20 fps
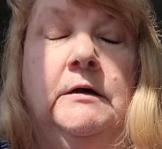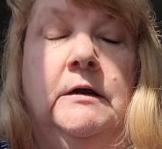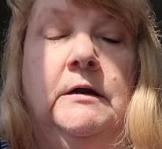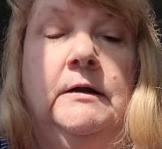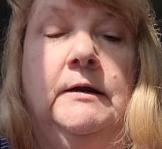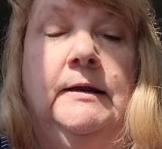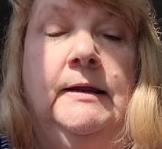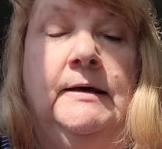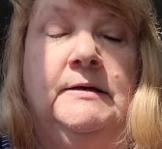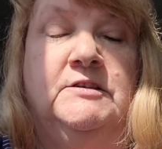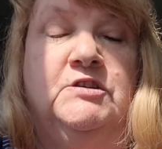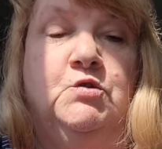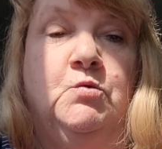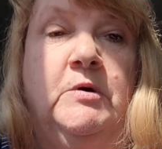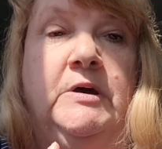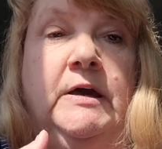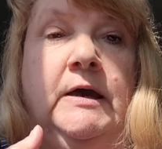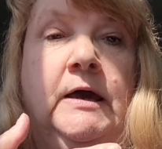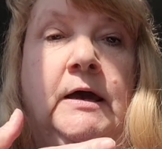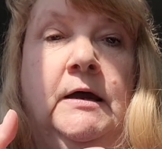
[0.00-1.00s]
Last
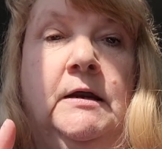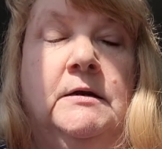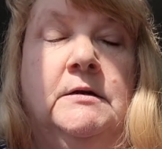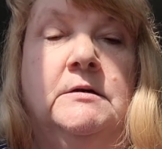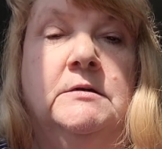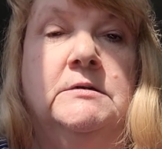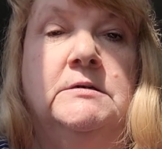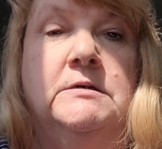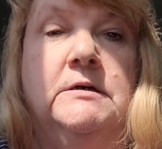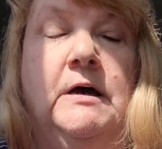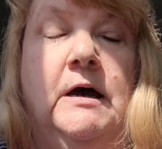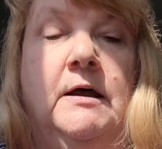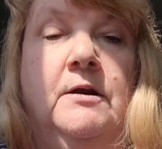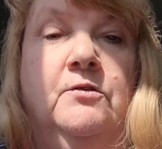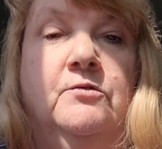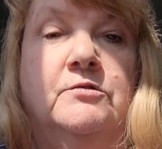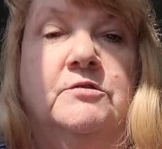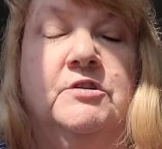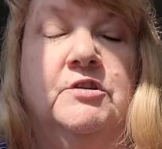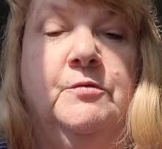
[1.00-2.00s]
weekend I
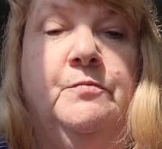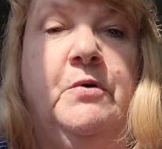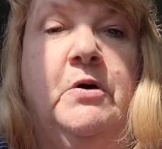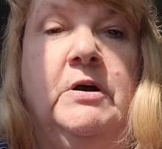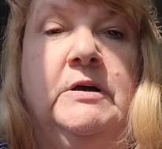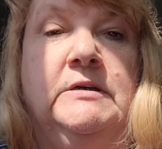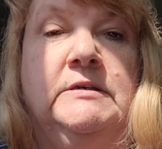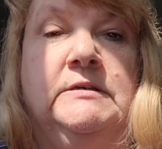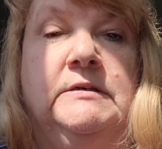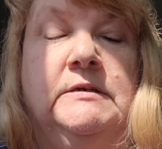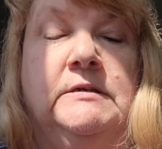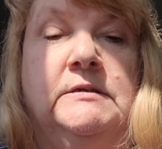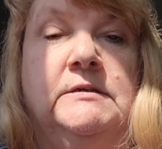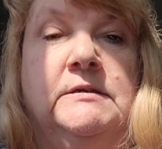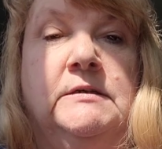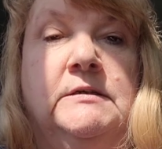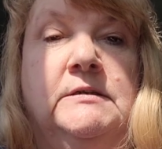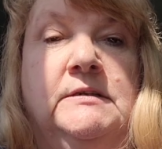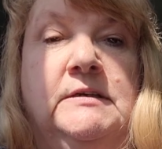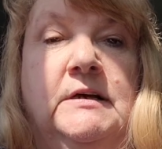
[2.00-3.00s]
looked at the prices,
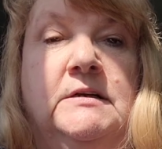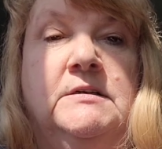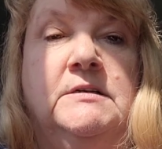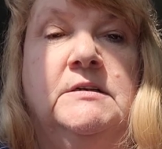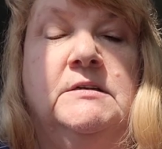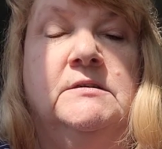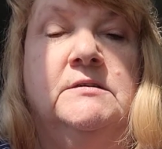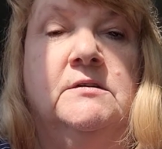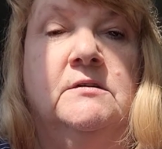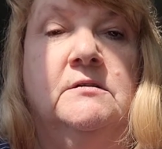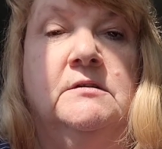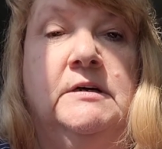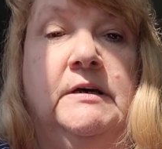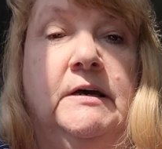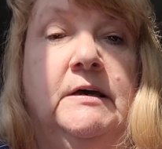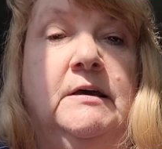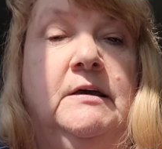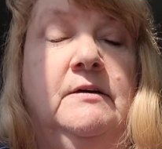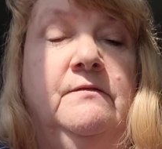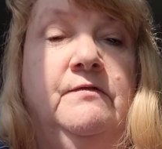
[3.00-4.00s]
and Saturday,
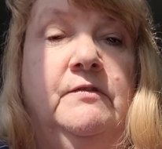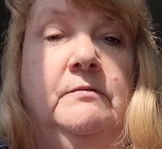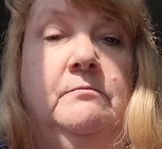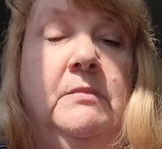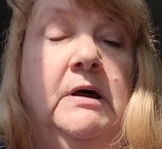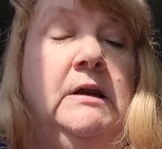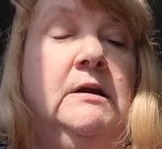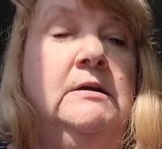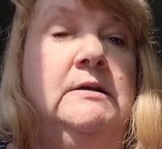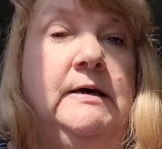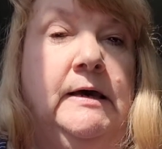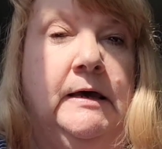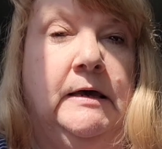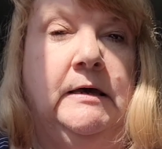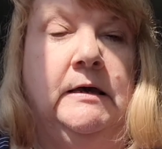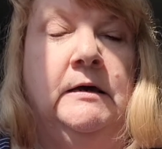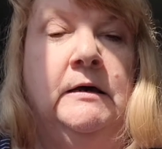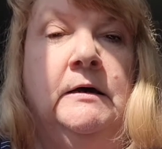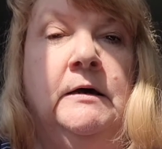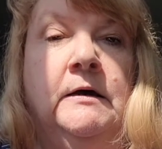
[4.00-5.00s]
Sunday, even
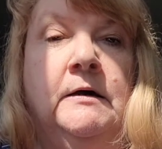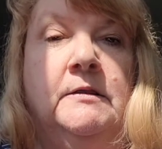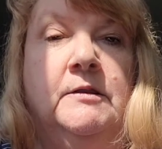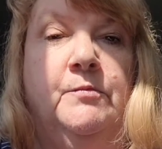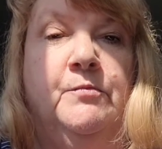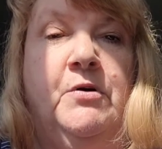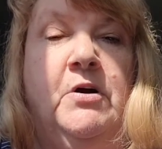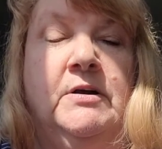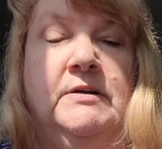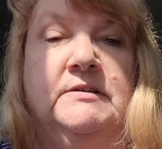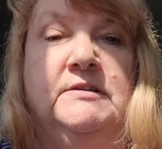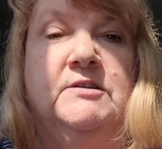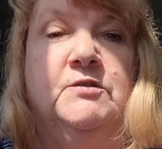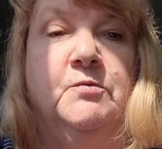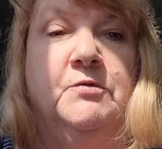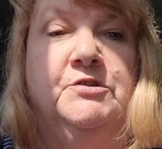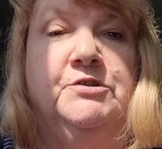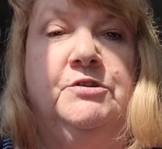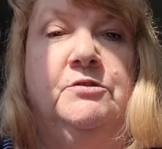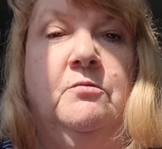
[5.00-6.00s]
Monday, the prices
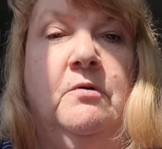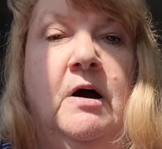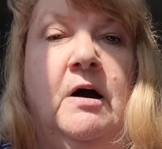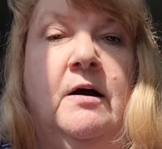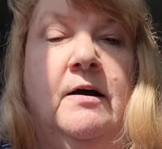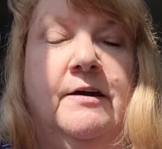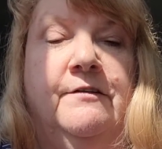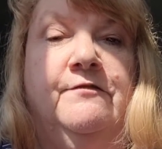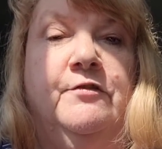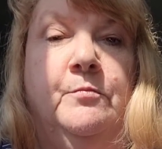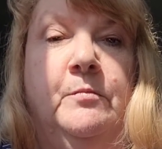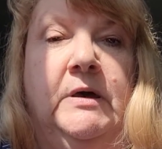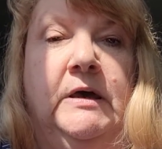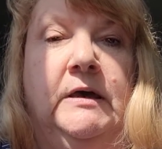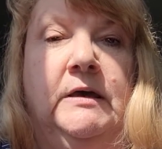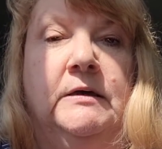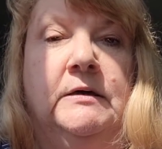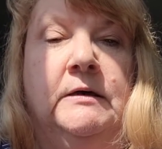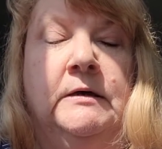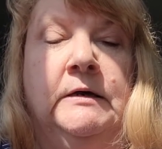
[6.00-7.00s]
were too high for
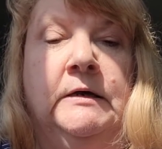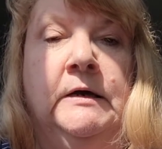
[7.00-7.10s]
me,